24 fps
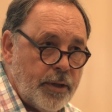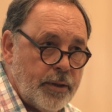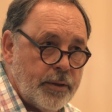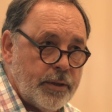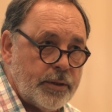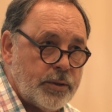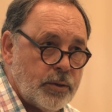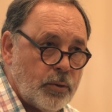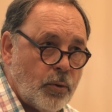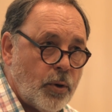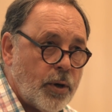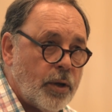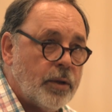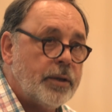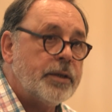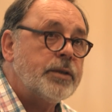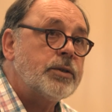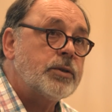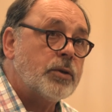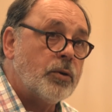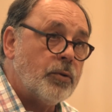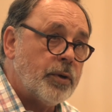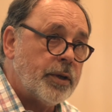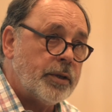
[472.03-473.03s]
the soil
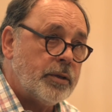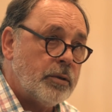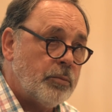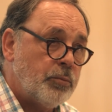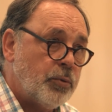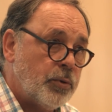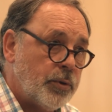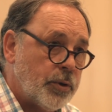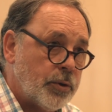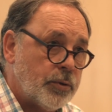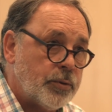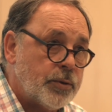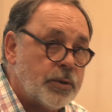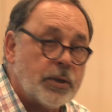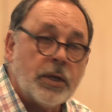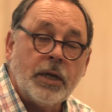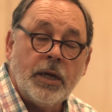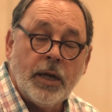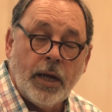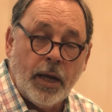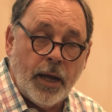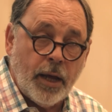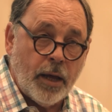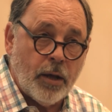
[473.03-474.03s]
is going to
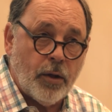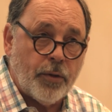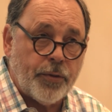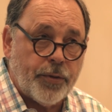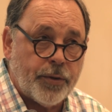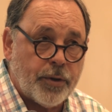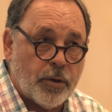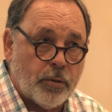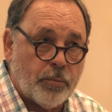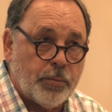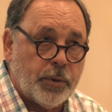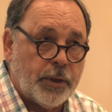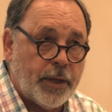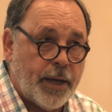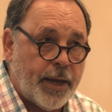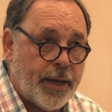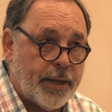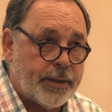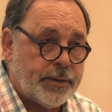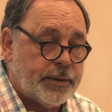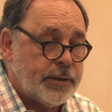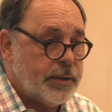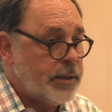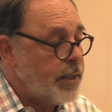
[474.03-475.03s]
produce healthier
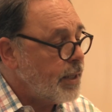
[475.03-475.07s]
plants.